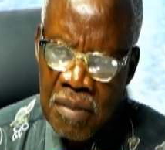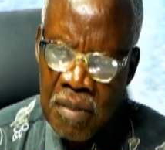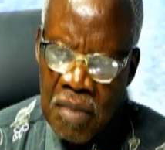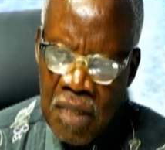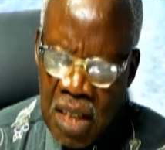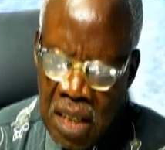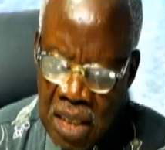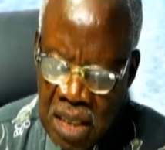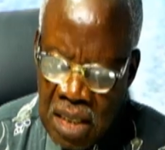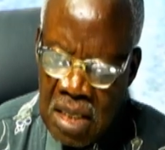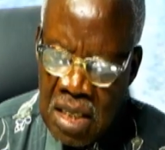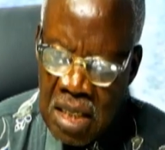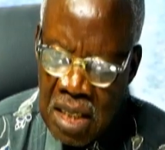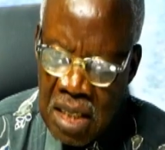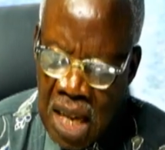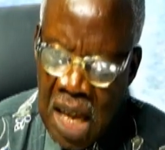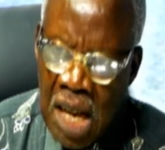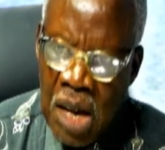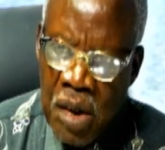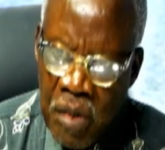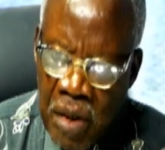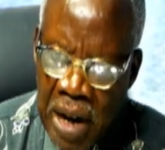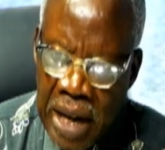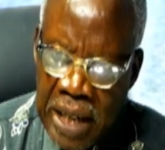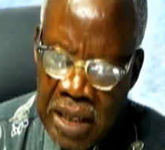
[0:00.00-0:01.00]
Enti,
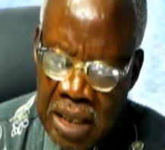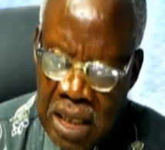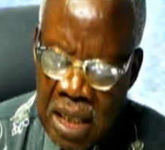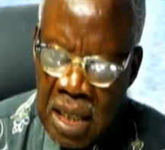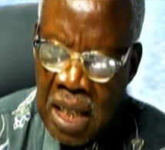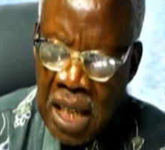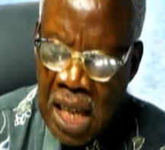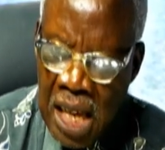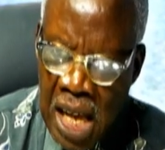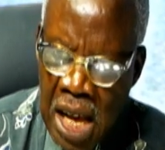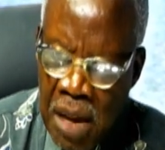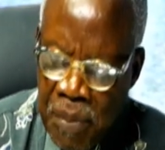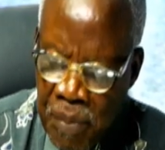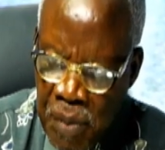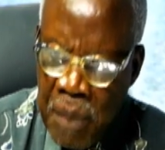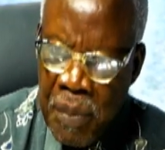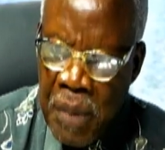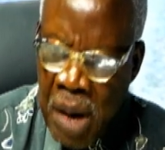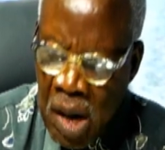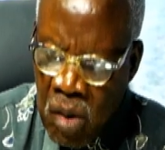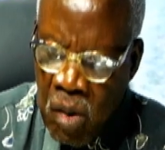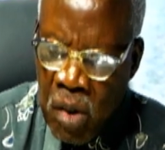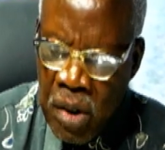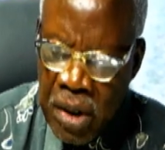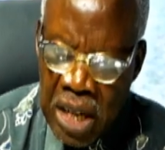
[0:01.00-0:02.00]
erade, eh
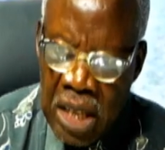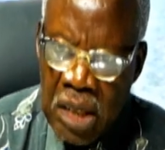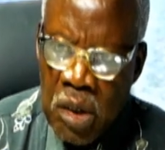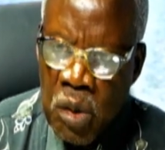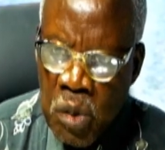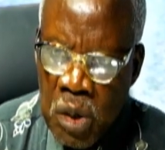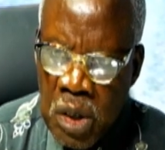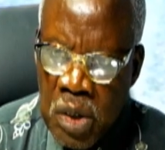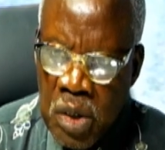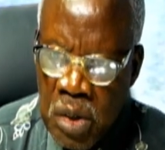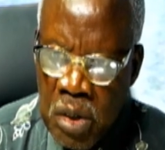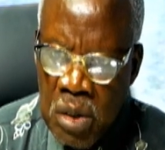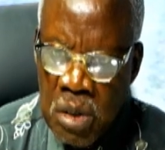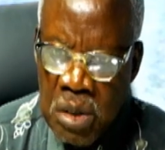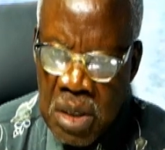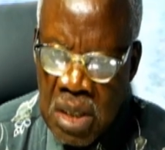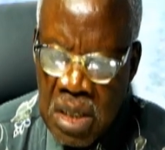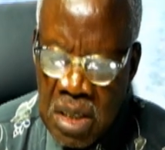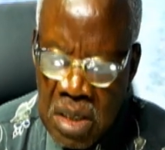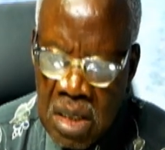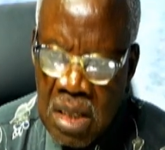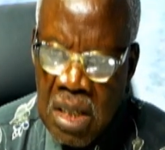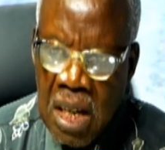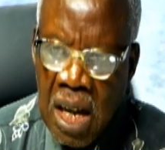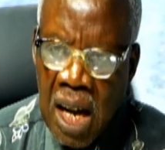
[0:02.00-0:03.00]
mama konete with you se
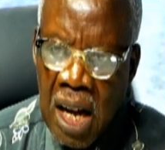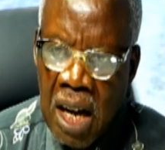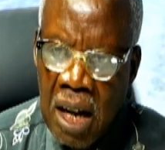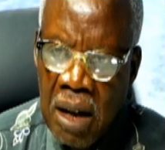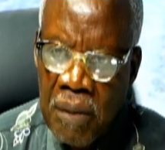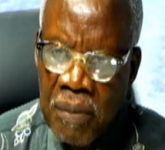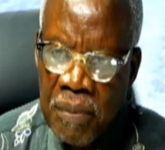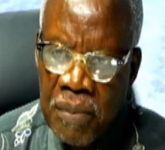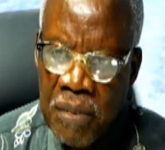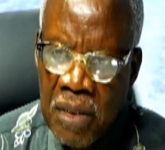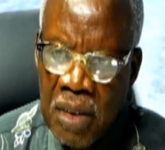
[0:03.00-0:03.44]
siya.